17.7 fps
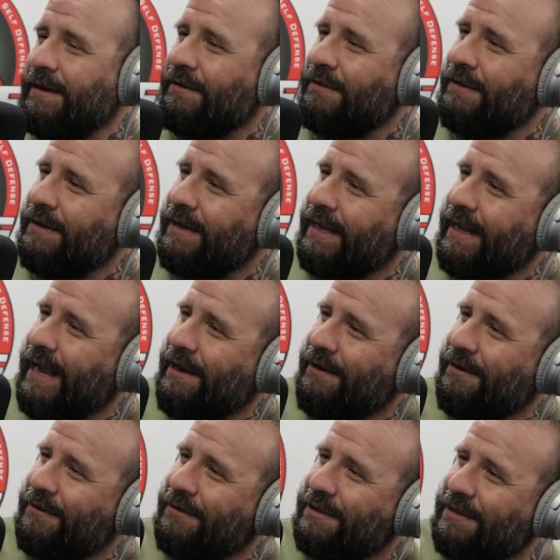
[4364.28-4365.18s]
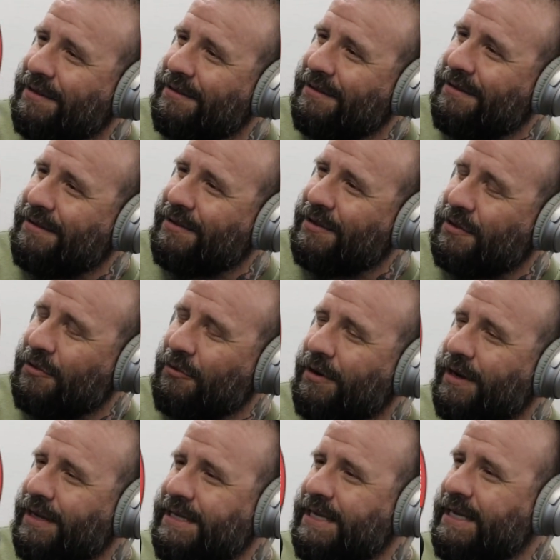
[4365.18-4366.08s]
indicators and just
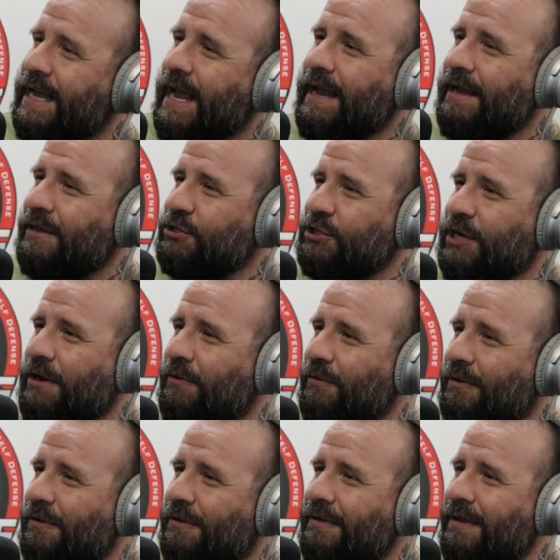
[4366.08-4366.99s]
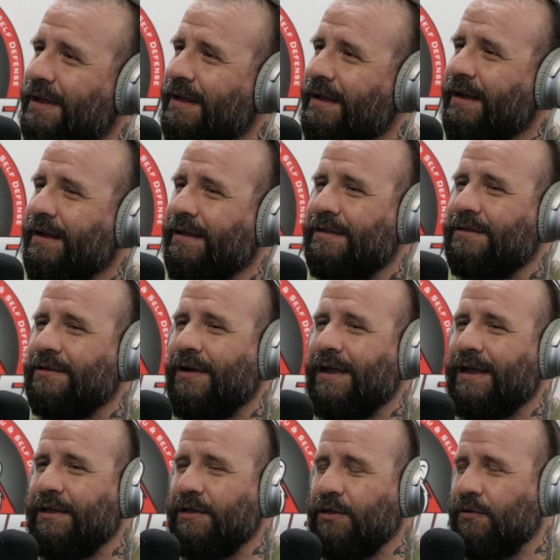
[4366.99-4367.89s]
learning TA in general. So I
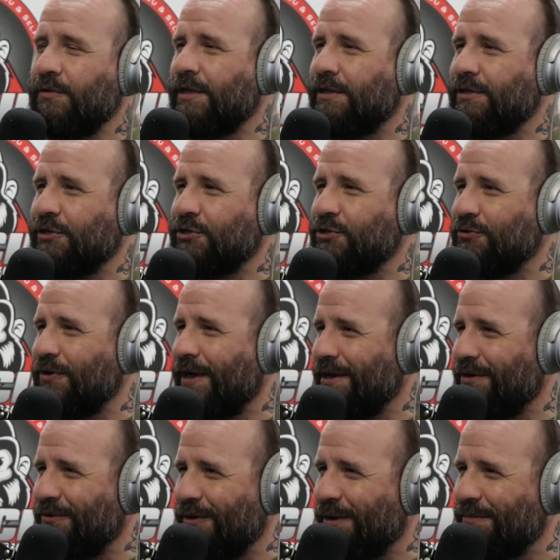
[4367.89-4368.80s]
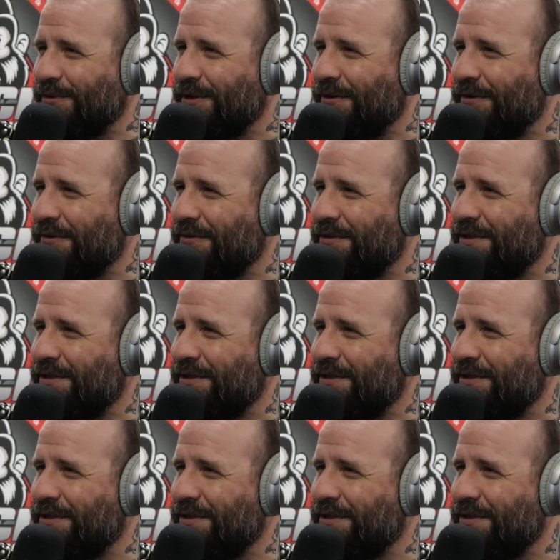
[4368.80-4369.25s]
can use it to trade cryptos.